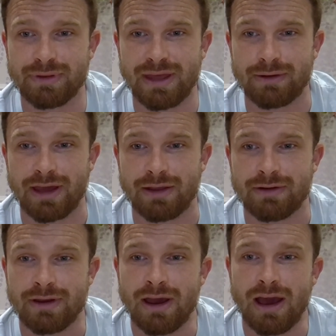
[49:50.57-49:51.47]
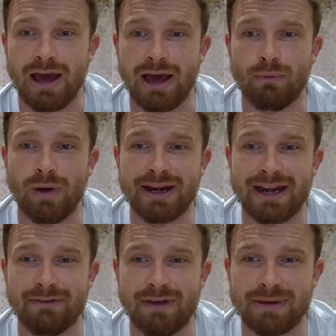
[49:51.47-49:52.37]
But there we go. When
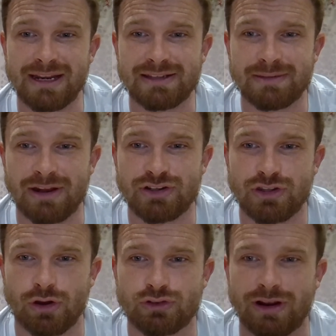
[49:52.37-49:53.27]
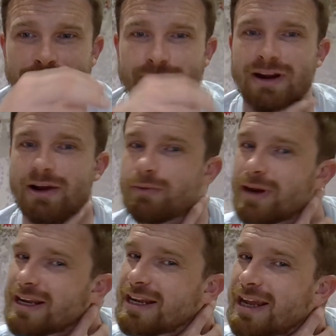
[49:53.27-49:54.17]
an Evemi leaves, imagine the Old Trafford crowd
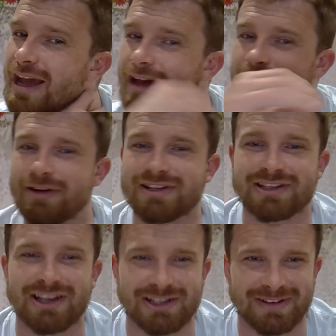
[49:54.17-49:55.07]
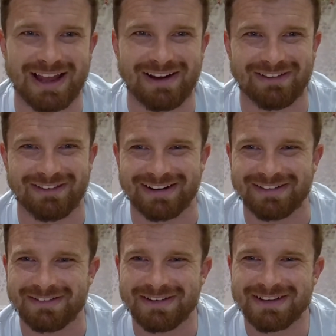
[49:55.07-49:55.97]
when he throws his customary howler in.
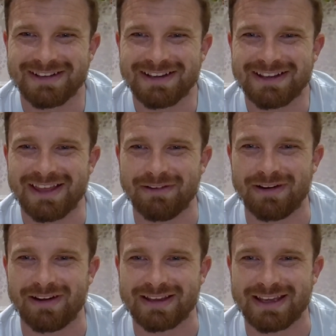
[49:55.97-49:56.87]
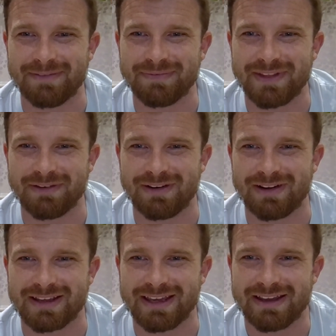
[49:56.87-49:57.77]
They won't like it.
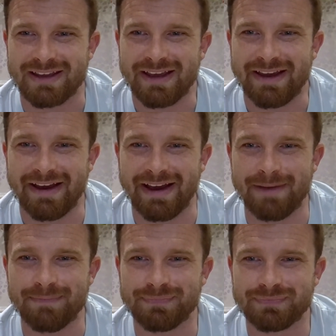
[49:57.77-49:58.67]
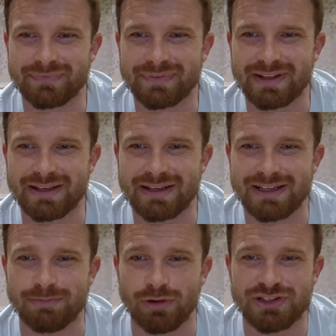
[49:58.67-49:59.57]

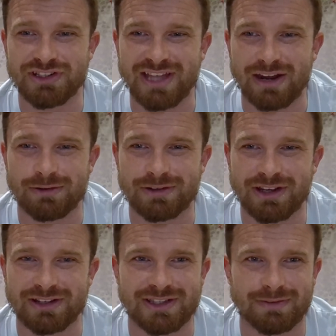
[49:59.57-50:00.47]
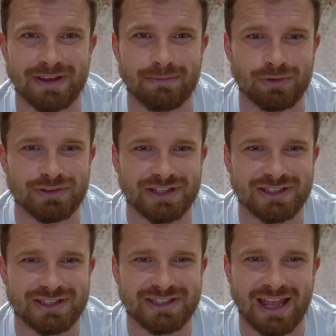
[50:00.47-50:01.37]
Is Monchi staying or return to Sevilla?
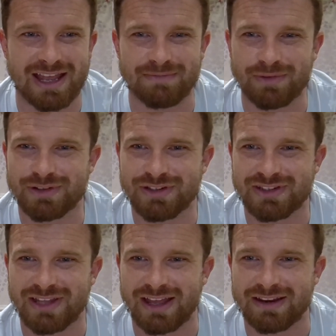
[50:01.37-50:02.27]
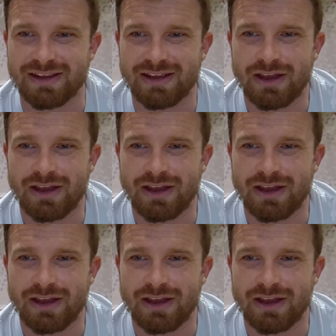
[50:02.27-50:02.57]
Monchi's staying.